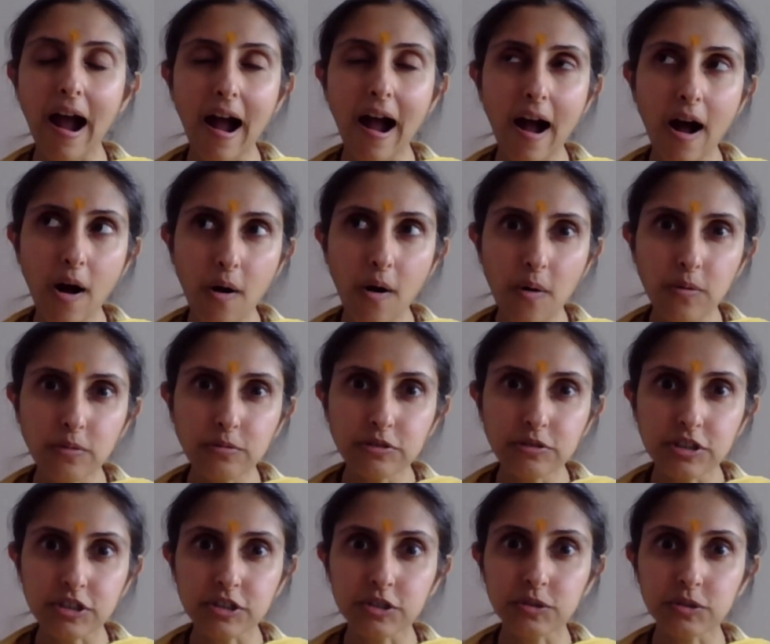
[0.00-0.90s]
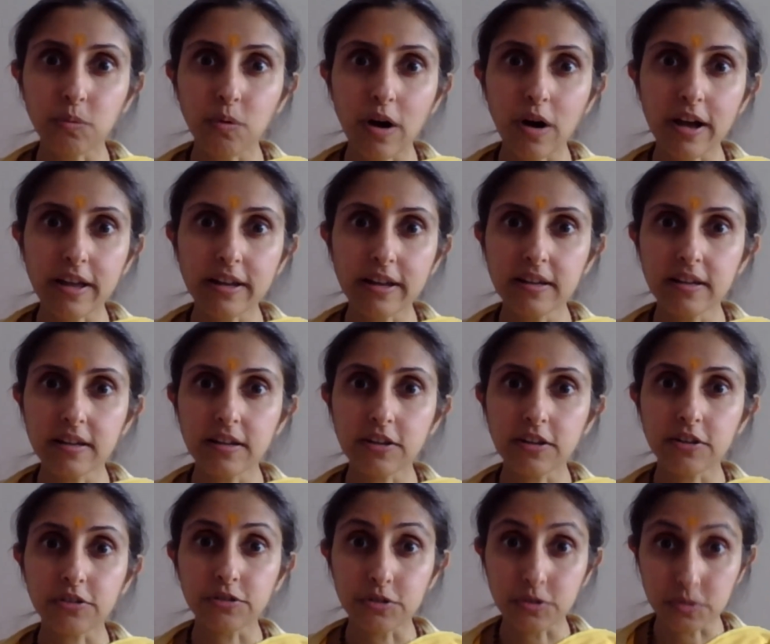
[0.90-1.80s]
how does one
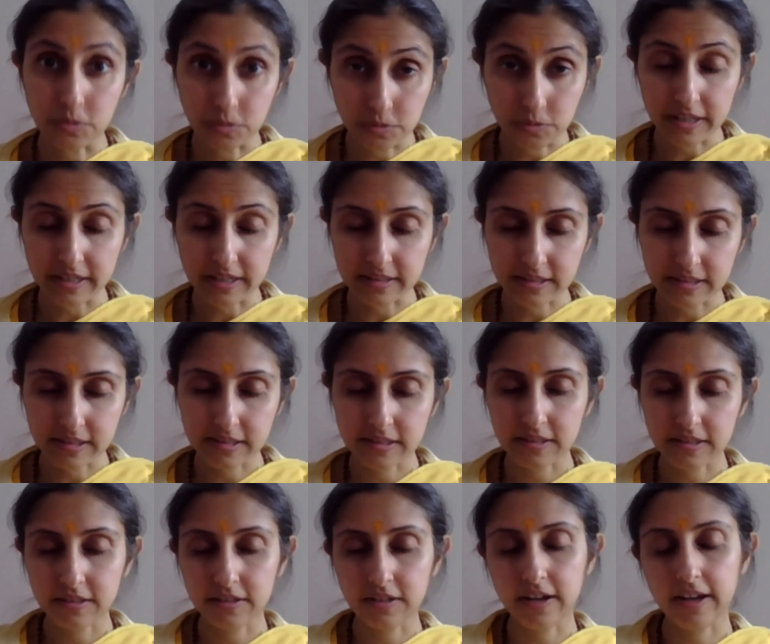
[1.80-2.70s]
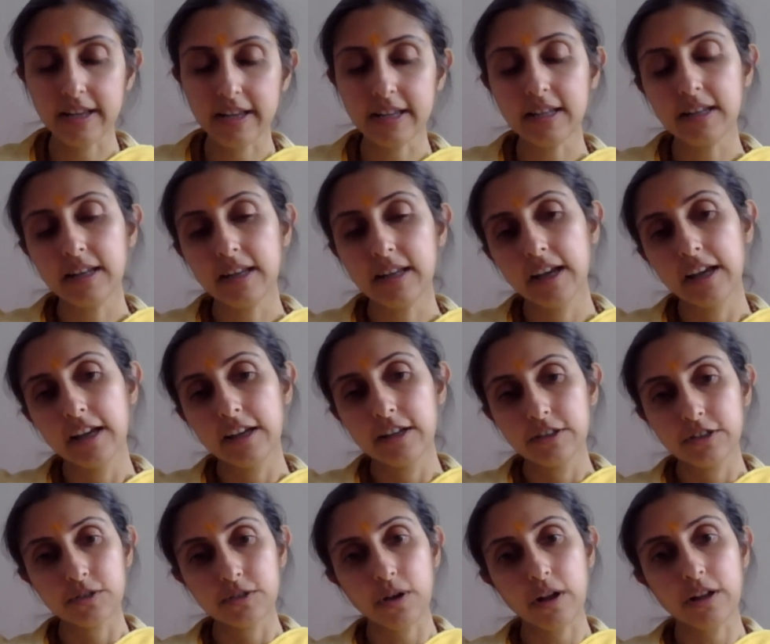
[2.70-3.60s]
do this, right?
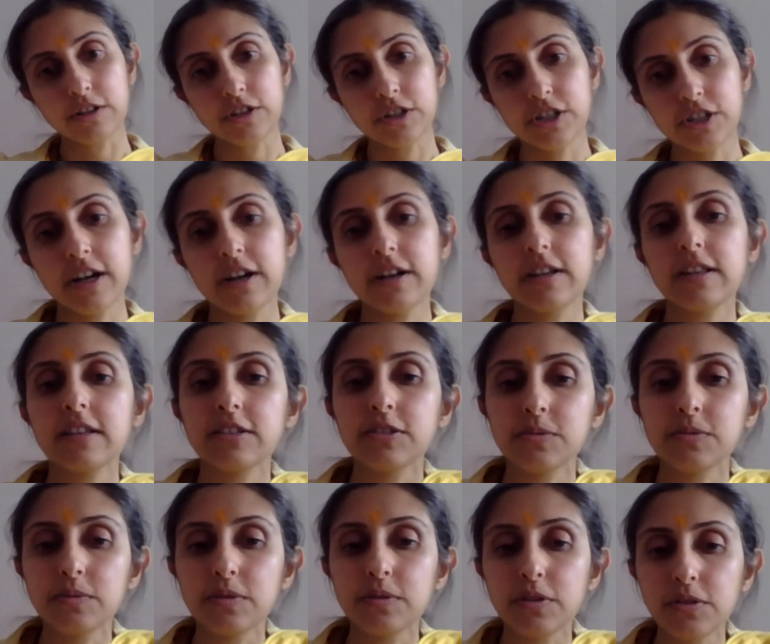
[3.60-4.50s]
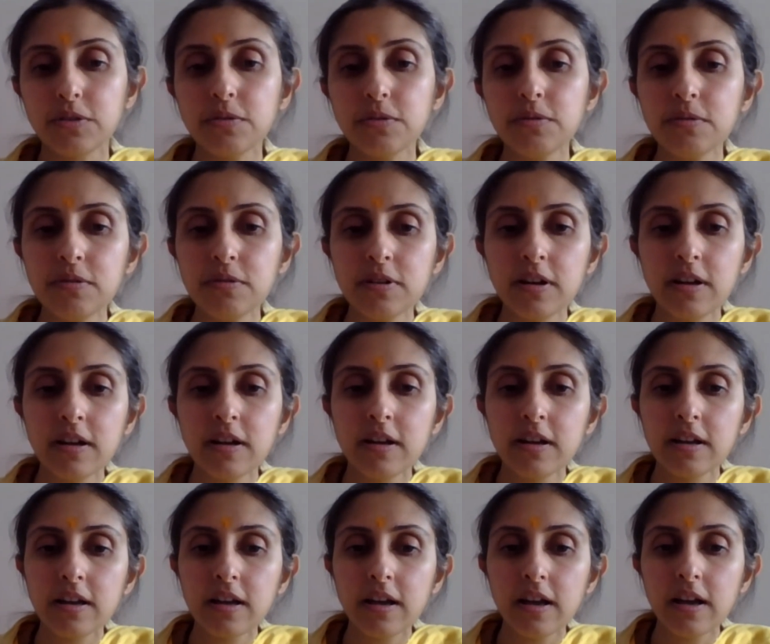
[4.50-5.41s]
So I'll share this with you.
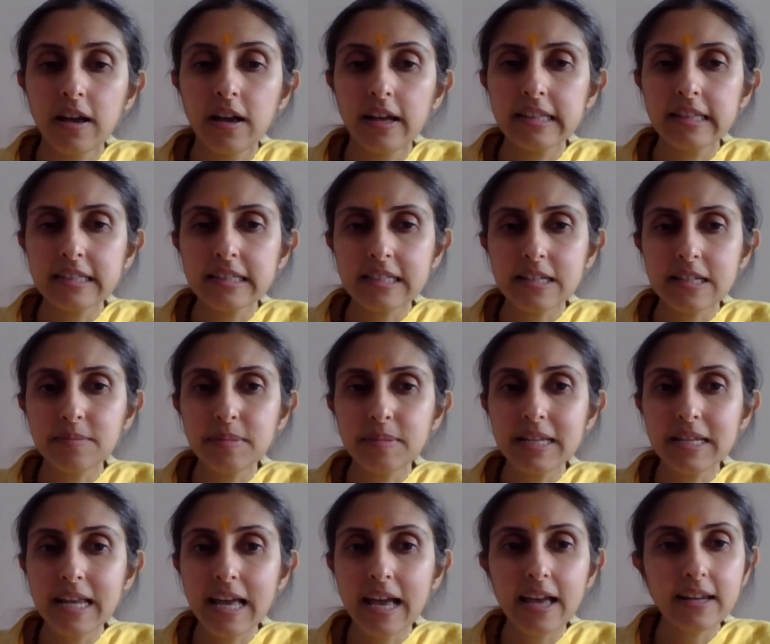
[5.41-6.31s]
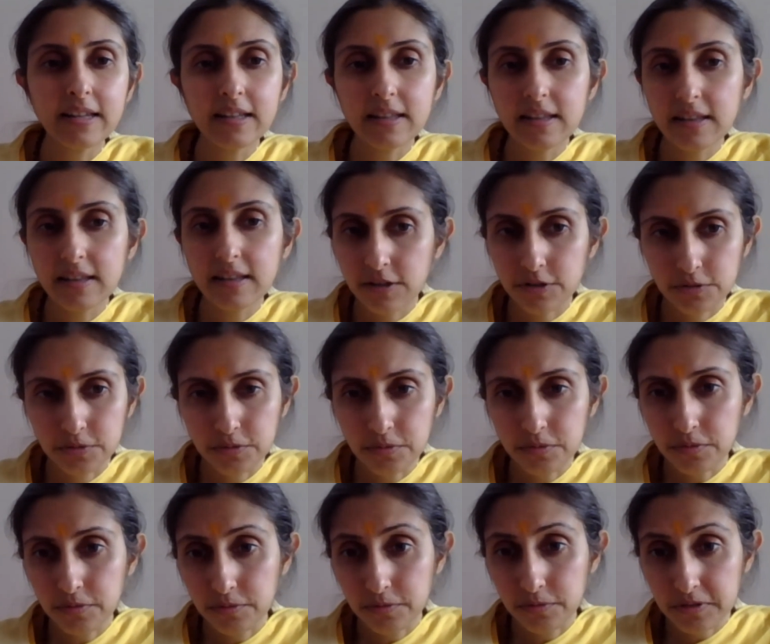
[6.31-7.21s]
And this can be in anything
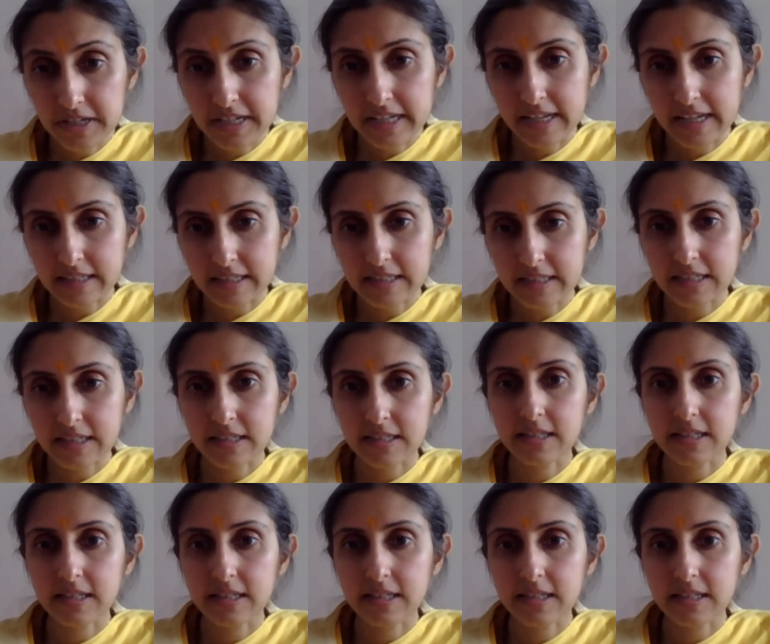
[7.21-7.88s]
you read, as I